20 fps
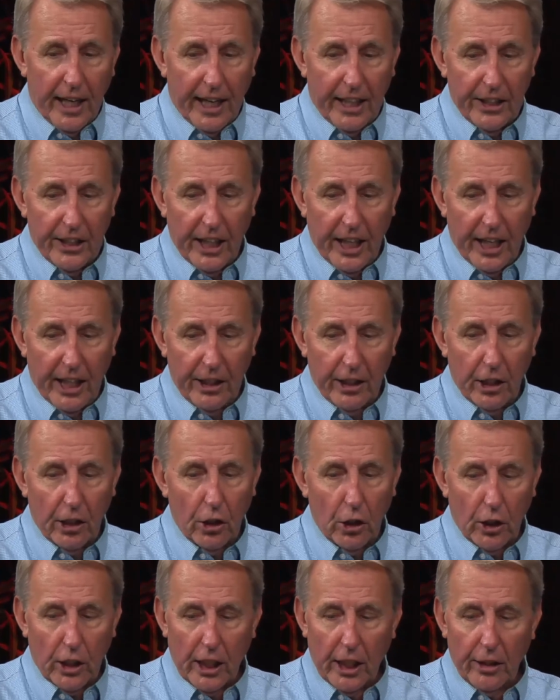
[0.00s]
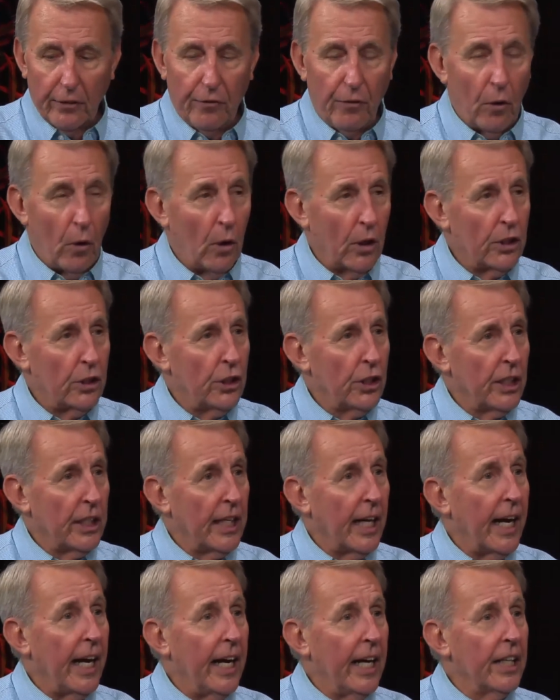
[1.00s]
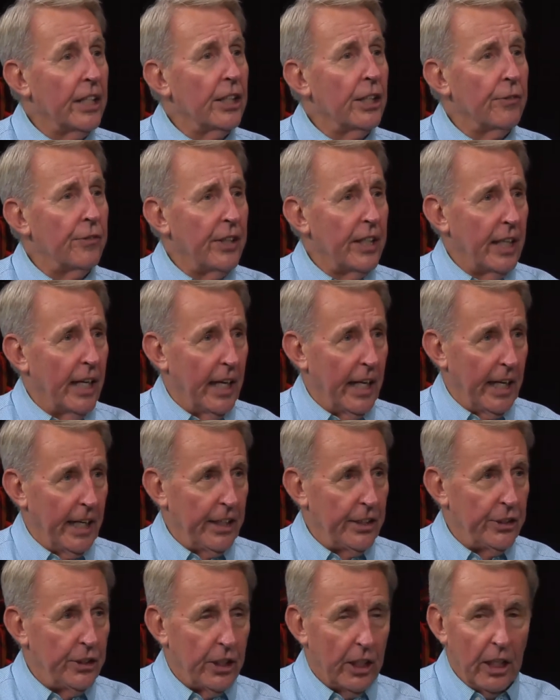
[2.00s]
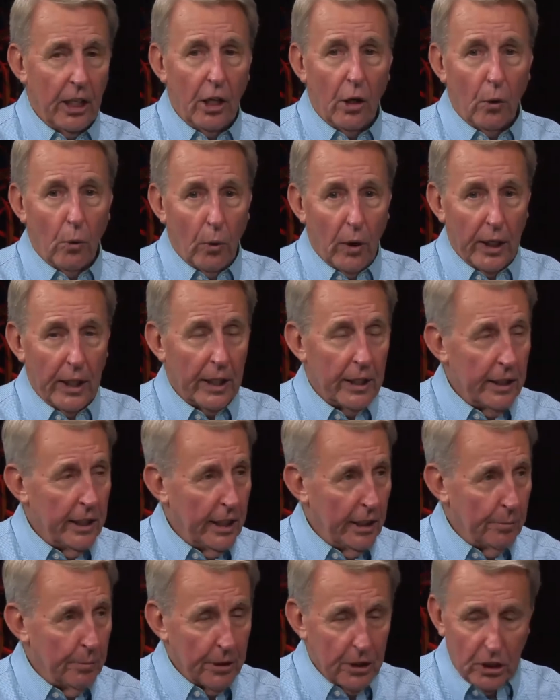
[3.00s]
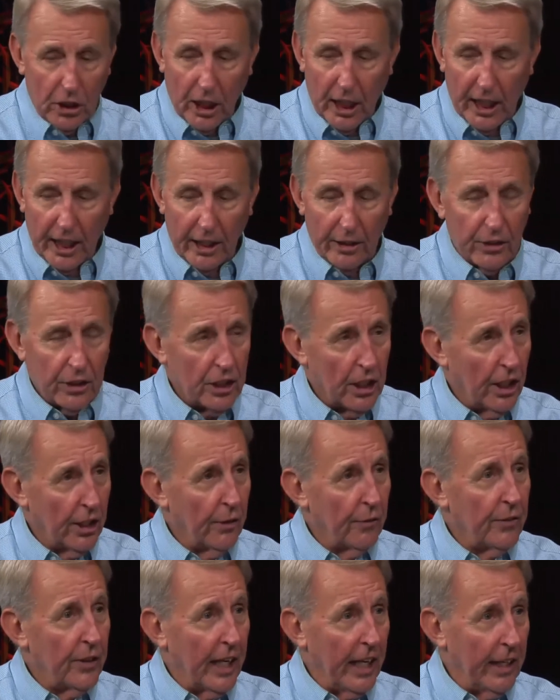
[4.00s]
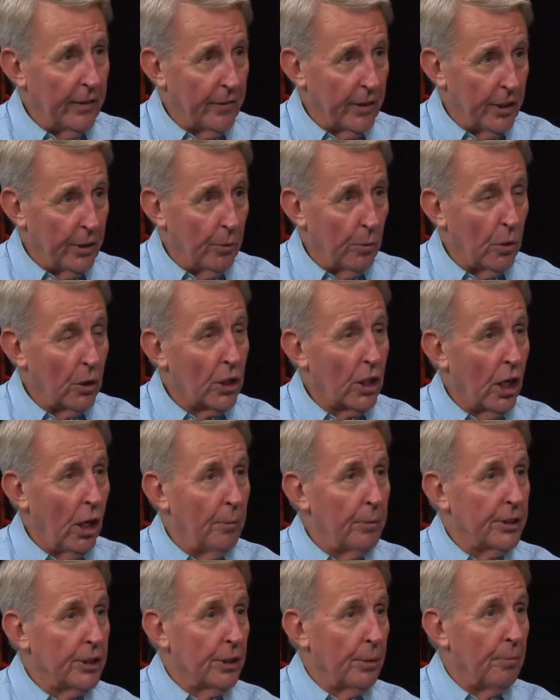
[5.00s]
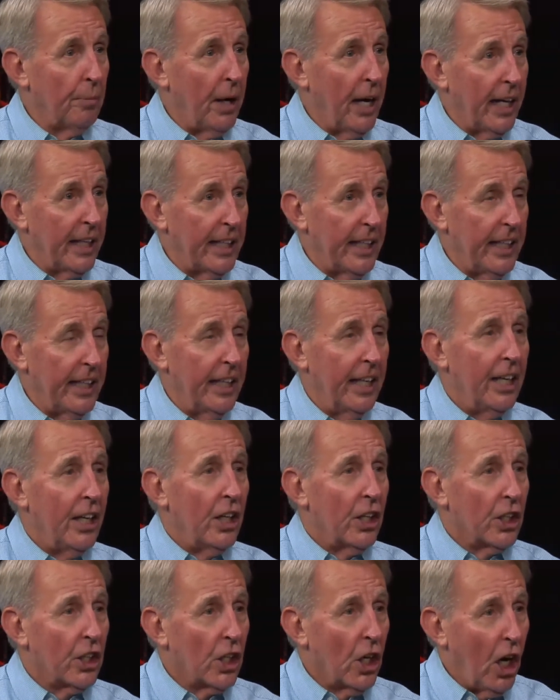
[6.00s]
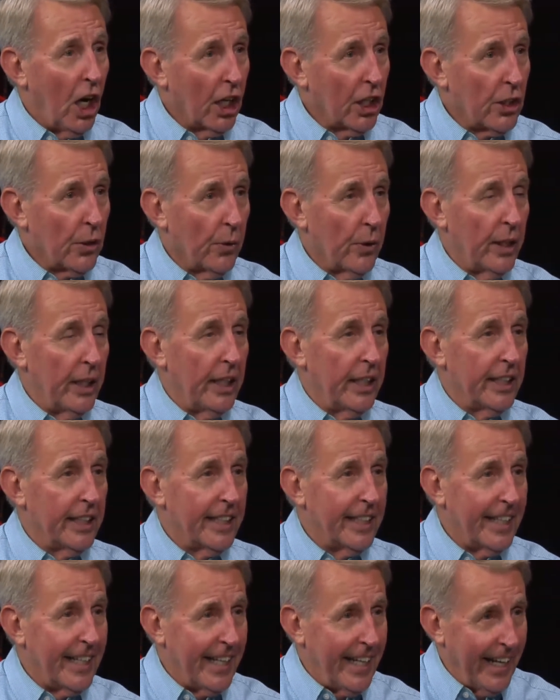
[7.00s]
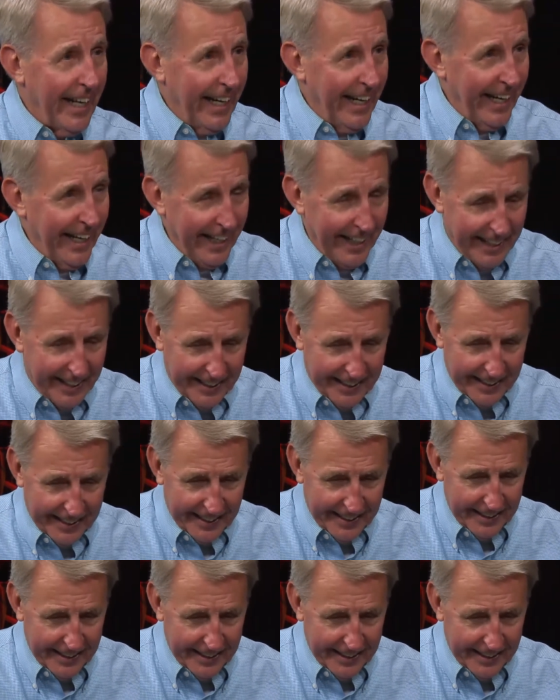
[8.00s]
And then looking forward to the end of the age, when indeed Messiah, son of David, will come as the mighty, conquering king.